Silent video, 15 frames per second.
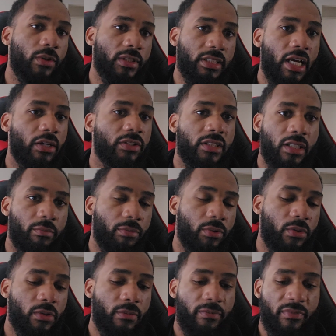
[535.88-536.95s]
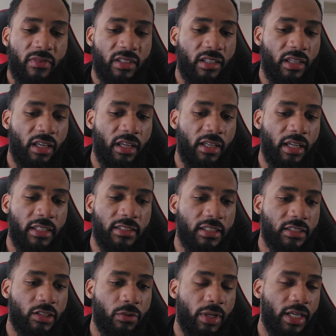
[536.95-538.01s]
it sounds simple, it
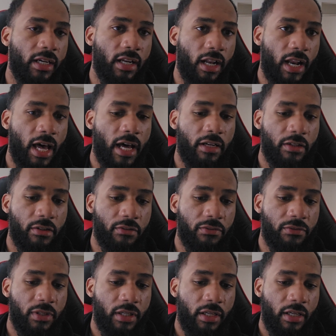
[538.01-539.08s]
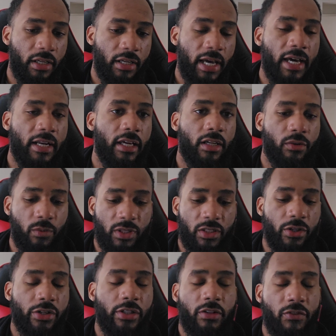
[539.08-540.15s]
just created a lot of headache. When
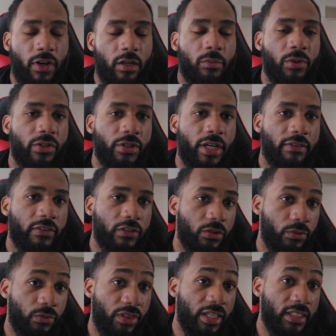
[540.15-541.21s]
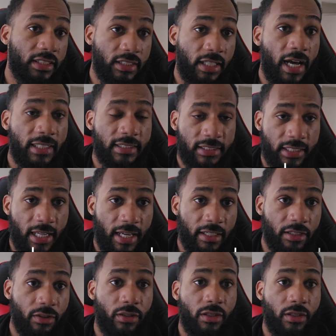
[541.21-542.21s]
you're a developer, you have to do this.set